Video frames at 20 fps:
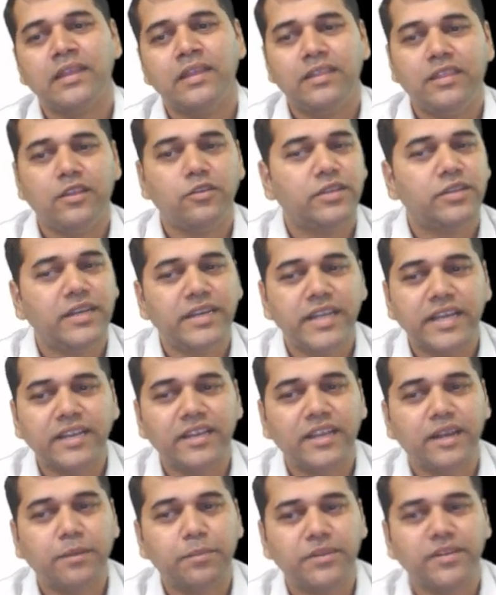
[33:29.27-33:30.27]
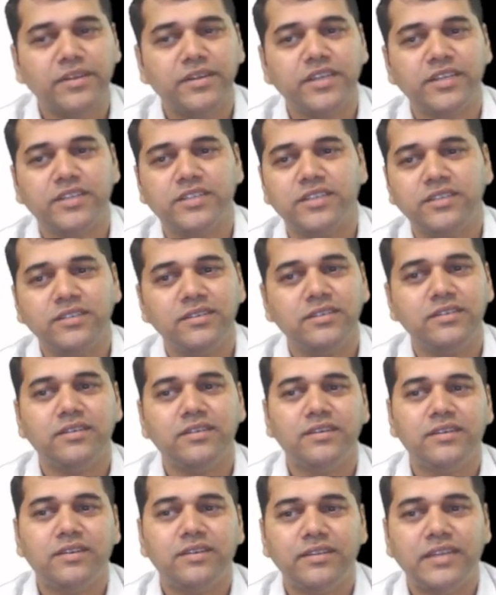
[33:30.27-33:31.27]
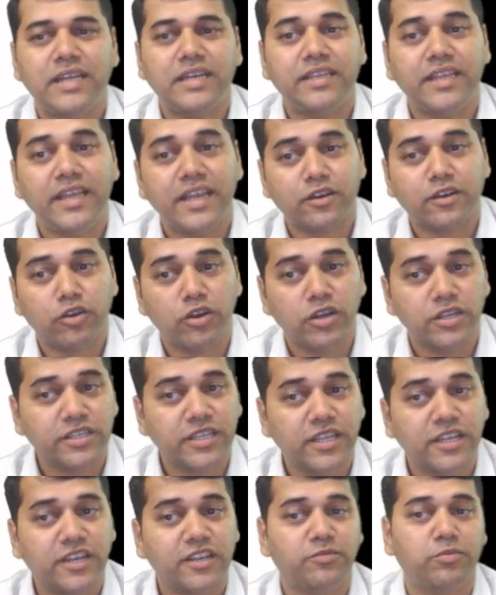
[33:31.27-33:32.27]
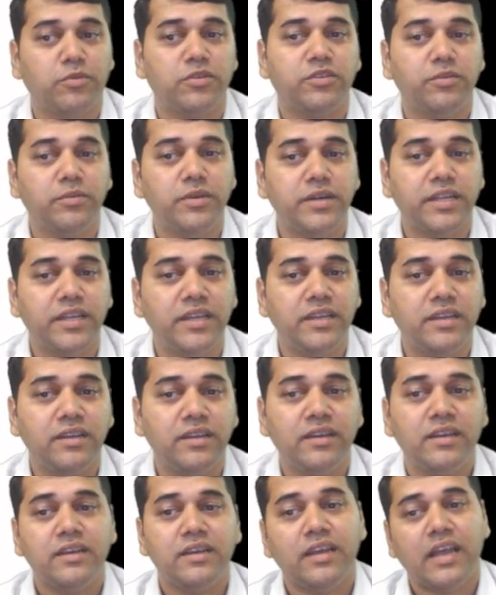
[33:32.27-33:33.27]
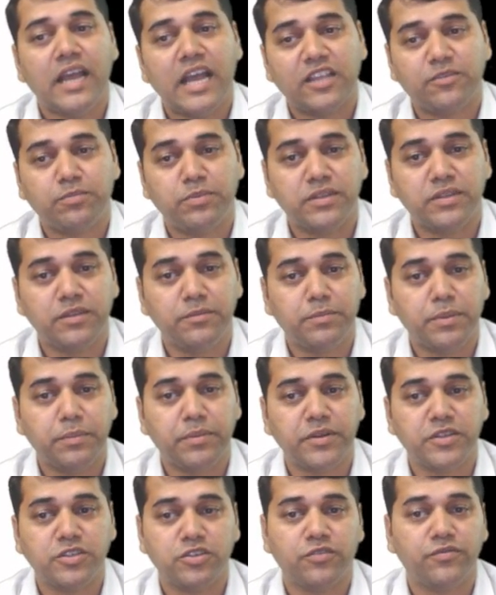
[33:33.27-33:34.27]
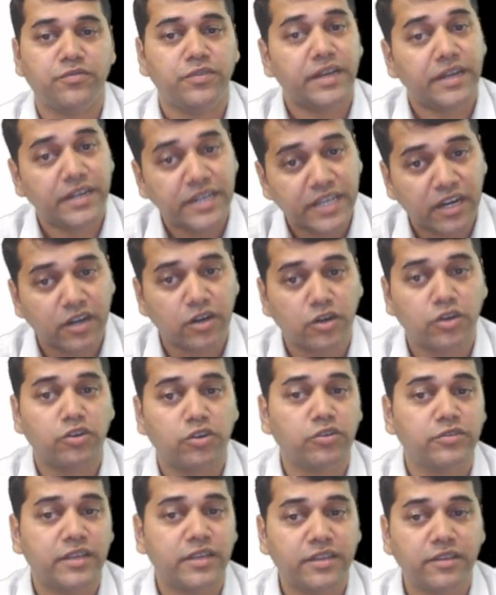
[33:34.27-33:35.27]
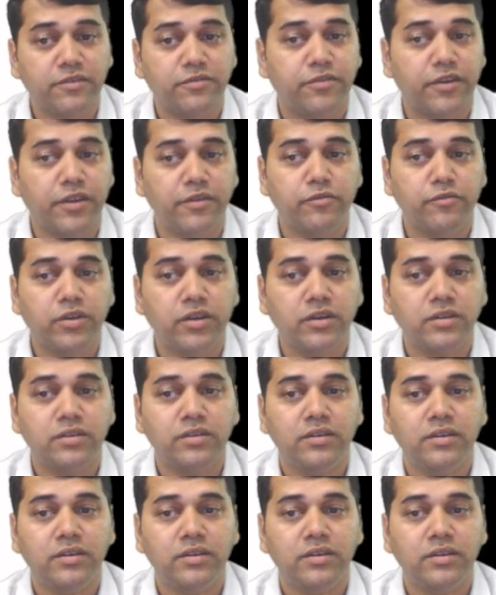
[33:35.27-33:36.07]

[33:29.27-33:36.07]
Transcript: Now they take the representation that they acknowledge their responsibility as per the preparation of internal controls and the framework.